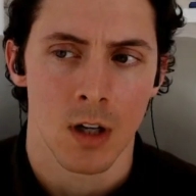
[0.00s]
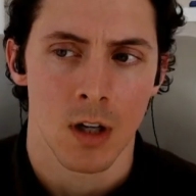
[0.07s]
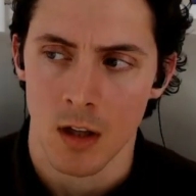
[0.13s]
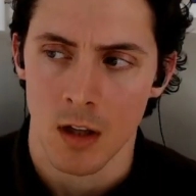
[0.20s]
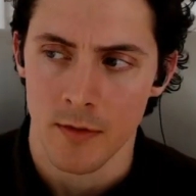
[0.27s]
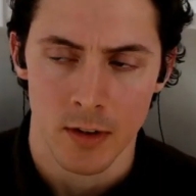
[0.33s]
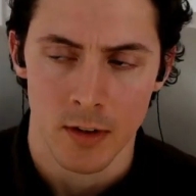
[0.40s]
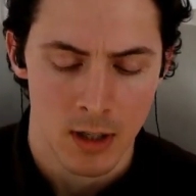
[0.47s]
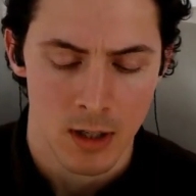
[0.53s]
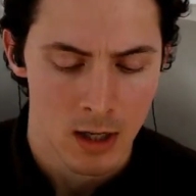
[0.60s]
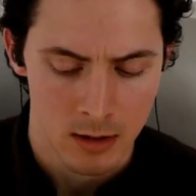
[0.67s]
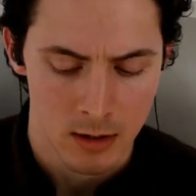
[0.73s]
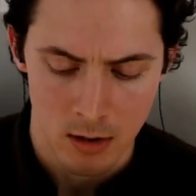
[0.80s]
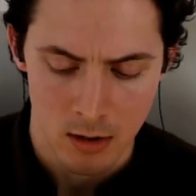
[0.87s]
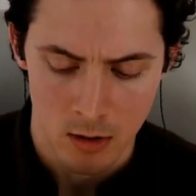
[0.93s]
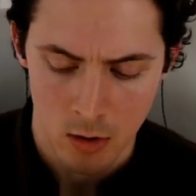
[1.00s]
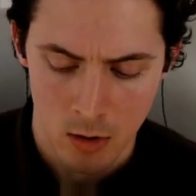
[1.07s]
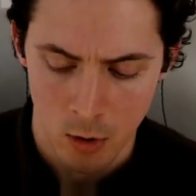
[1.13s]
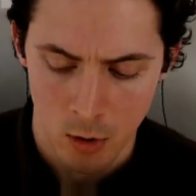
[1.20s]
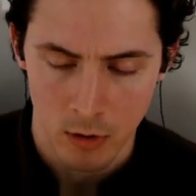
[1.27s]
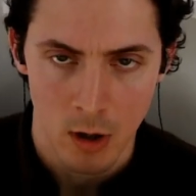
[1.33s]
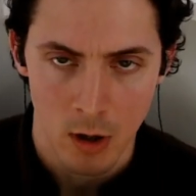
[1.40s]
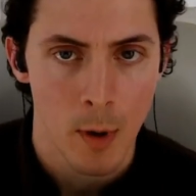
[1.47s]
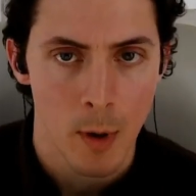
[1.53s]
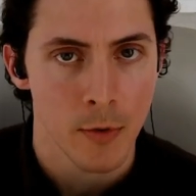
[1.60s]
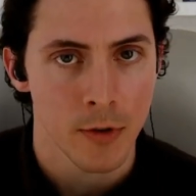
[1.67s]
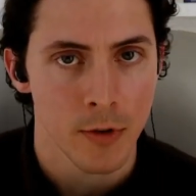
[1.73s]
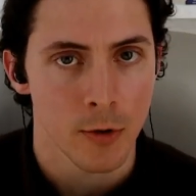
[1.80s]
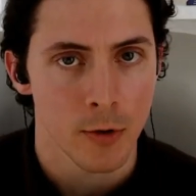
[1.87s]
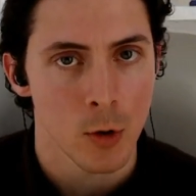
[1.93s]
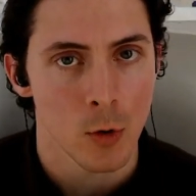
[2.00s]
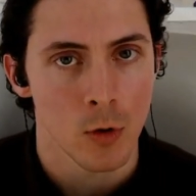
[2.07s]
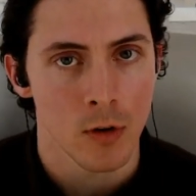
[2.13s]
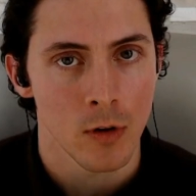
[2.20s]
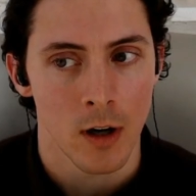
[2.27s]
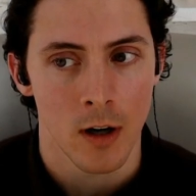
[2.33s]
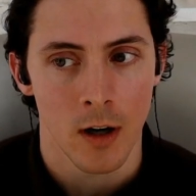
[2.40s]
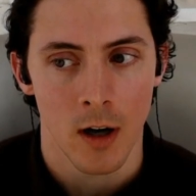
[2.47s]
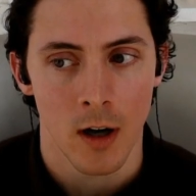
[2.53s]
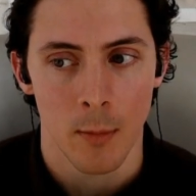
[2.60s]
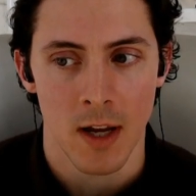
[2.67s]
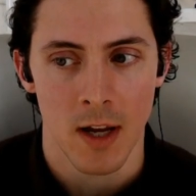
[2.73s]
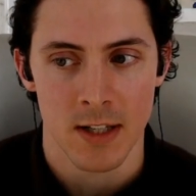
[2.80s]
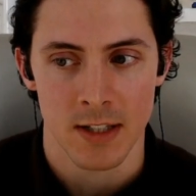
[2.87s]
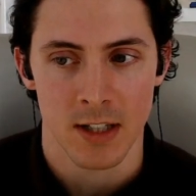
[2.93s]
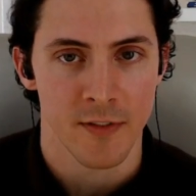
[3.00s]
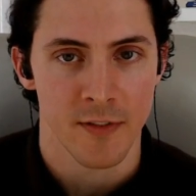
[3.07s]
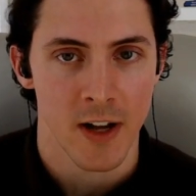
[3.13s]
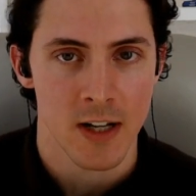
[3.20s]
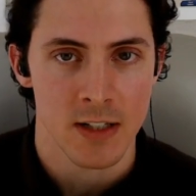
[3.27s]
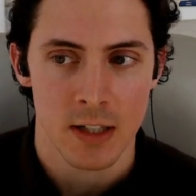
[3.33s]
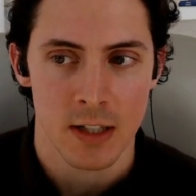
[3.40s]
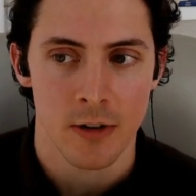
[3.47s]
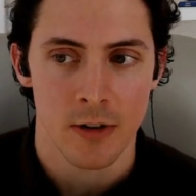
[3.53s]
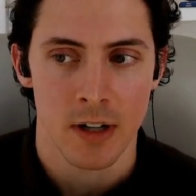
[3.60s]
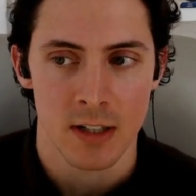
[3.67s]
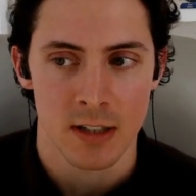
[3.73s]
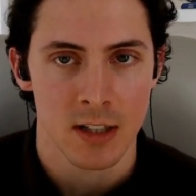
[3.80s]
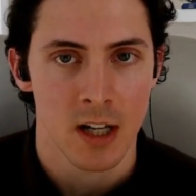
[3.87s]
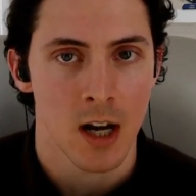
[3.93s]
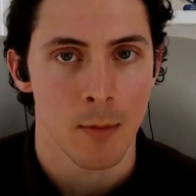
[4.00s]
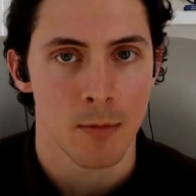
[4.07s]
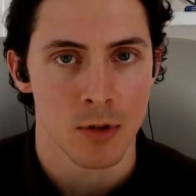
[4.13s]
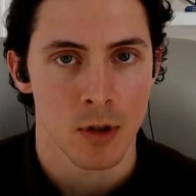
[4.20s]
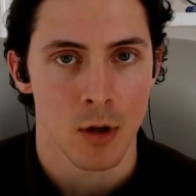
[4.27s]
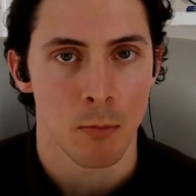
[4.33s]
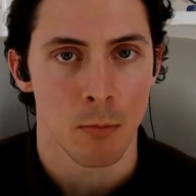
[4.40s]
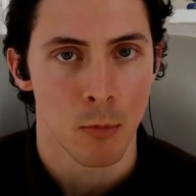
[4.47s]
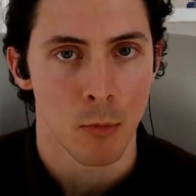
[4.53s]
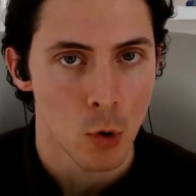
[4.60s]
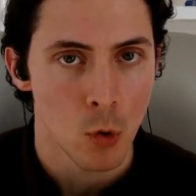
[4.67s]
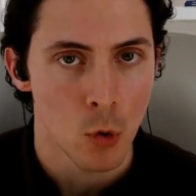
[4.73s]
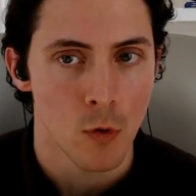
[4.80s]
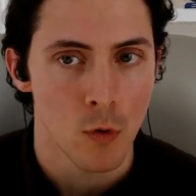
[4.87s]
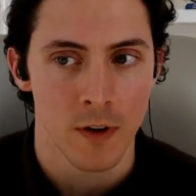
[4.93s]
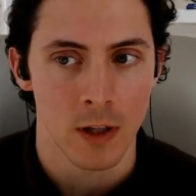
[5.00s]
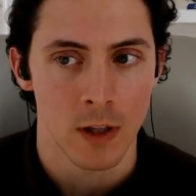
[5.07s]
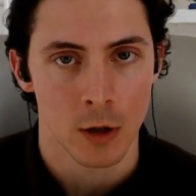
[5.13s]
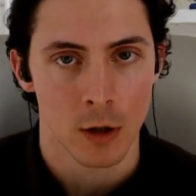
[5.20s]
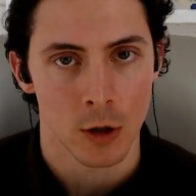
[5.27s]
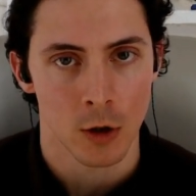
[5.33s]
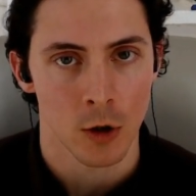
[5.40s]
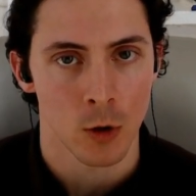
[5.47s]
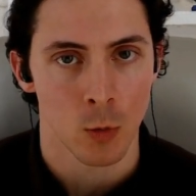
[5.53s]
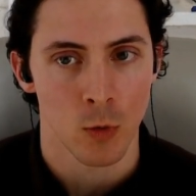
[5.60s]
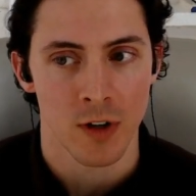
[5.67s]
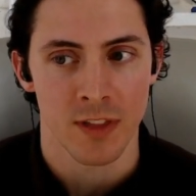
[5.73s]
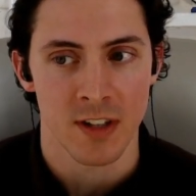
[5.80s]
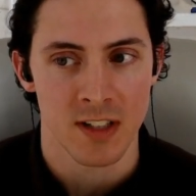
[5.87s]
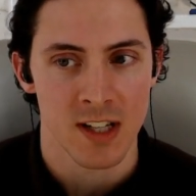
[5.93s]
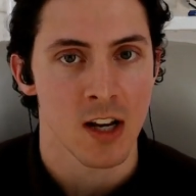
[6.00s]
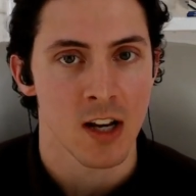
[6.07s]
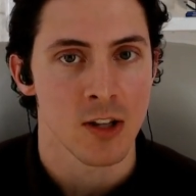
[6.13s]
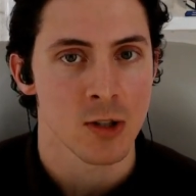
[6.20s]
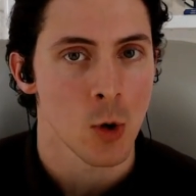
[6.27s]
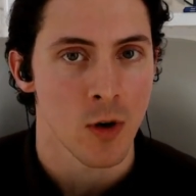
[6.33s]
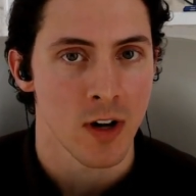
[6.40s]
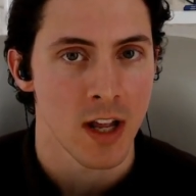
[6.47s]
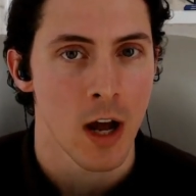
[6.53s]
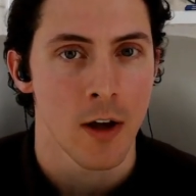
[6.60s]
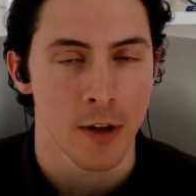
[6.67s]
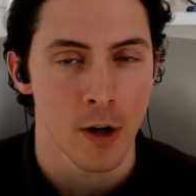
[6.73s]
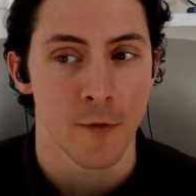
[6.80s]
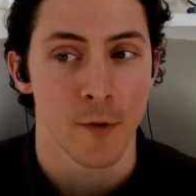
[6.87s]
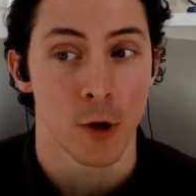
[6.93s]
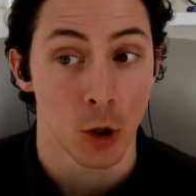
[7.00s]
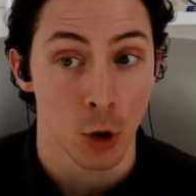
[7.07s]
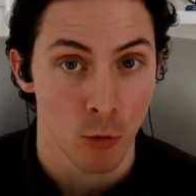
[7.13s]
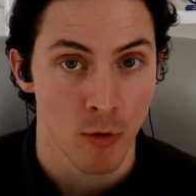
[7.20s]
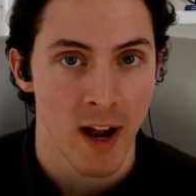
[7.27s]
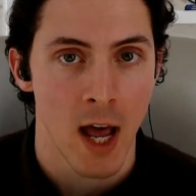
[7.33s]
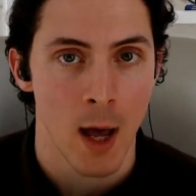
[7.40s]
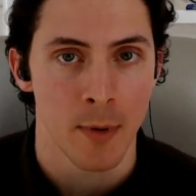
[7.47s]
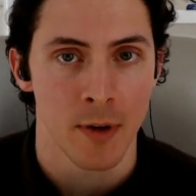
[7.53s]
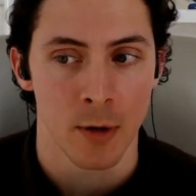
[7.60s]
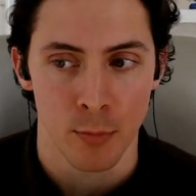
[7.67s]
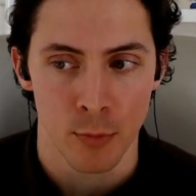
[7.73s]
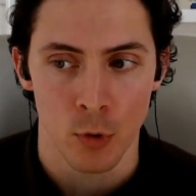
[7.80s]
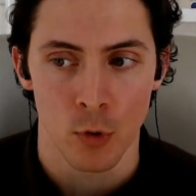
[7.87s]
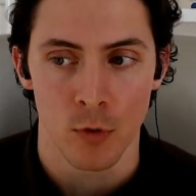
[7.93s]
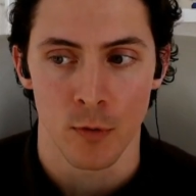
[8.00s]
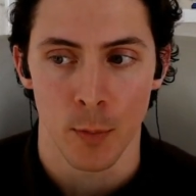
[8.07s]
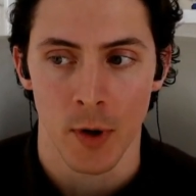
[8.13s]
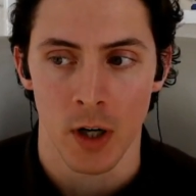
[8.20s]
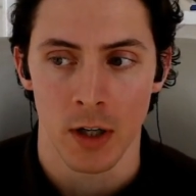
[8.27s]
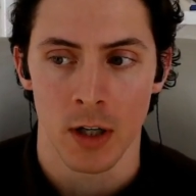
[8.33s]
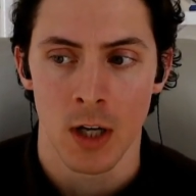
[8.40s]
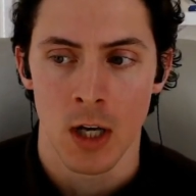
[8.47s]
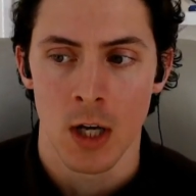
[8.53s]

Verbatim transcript: I love it. Yeah, don't come up with your new uh, amazing advanced theory. It's time to move and learn with the data that's already out there for you to grab and improve upon.